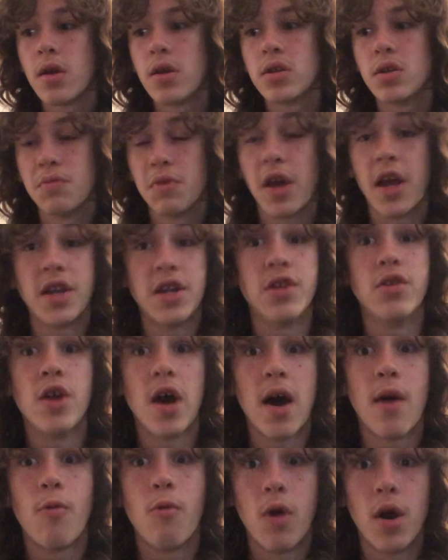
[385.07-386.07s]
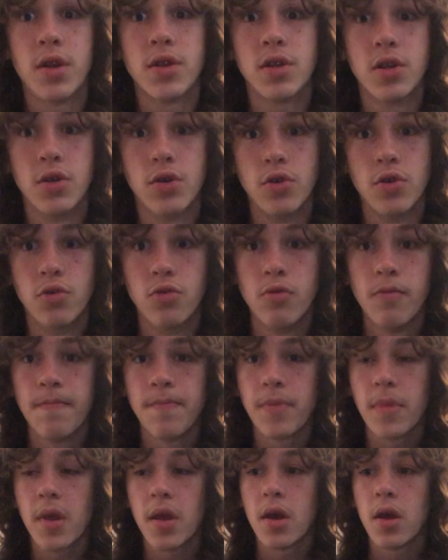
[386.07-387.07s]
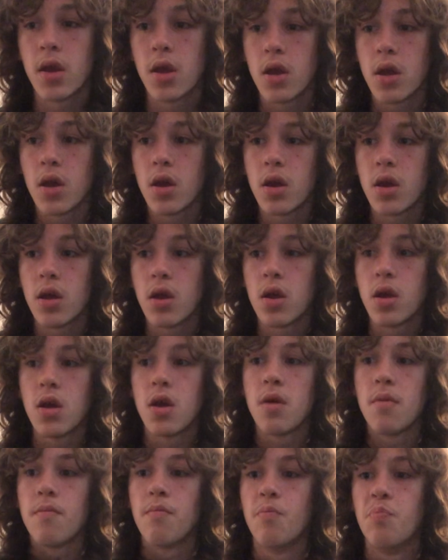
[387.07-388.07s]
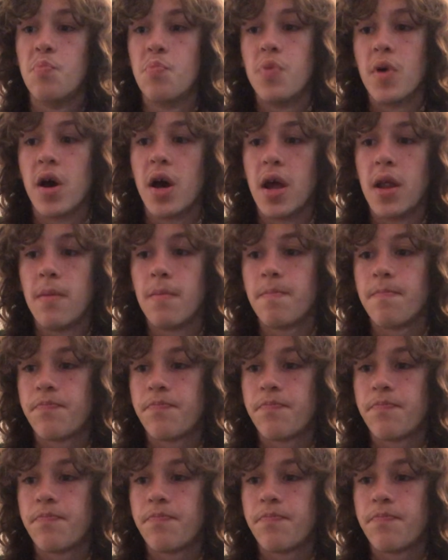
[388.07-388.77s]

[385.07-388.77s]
Something I did not want to do. But